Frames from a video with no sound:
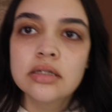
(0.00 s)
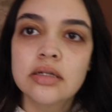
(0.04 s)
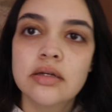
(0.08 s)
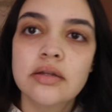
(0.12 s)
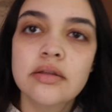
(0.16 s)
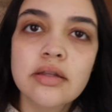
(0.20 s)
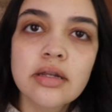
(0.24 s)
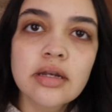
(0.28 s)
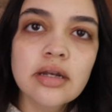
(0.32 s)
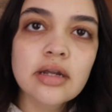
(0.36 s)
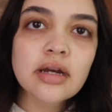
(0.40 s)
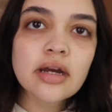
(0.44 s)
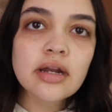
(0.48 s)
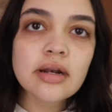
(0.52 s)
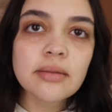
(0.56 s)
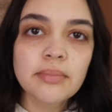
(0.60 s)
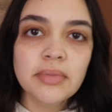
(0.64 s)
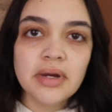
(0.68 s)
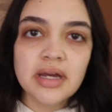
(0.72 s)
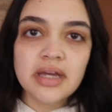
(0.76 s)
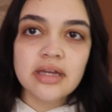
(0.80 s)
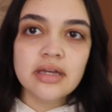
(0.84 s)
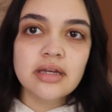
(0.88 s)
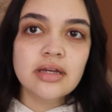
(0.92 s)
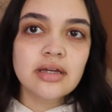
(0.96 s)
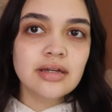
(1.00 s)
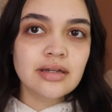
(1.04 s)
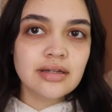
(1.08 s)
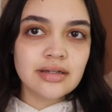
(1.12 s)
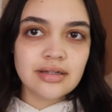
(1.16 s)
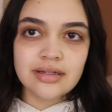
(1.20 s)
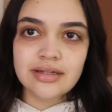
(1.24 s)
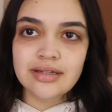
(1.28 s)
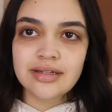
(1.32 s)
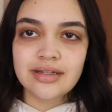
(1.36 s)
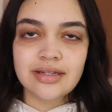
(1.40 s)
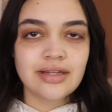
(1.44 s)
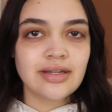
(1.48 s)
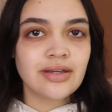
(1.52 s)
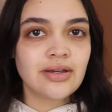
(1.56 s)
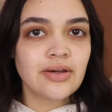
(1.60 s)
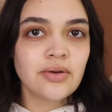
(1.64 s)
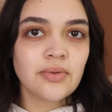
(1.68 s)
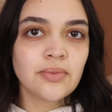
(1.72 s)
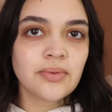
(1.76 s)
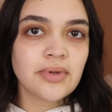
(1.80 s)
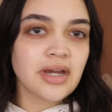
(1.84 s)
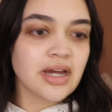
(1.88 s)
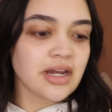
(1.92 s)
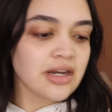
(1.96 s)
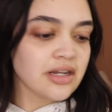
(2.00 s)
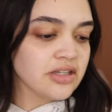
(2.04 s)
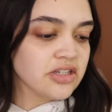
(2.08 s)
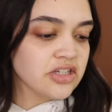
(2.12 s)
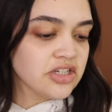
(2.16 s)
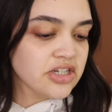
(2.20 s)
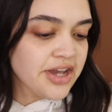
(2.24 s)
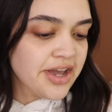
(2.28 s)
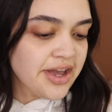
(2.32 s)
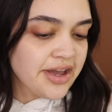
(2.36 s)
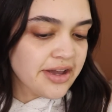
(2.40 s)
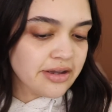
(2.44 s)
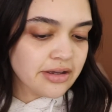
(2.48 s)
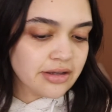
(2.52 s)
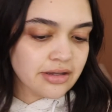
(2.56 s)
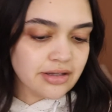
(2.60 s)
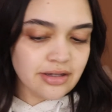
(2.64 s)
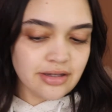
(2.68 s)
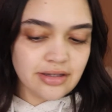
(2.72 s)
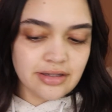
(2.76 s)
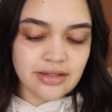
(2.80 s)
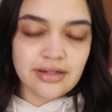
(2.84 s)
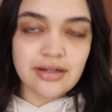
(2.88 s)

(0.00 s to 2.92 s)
Now that I got a mic, gotta check.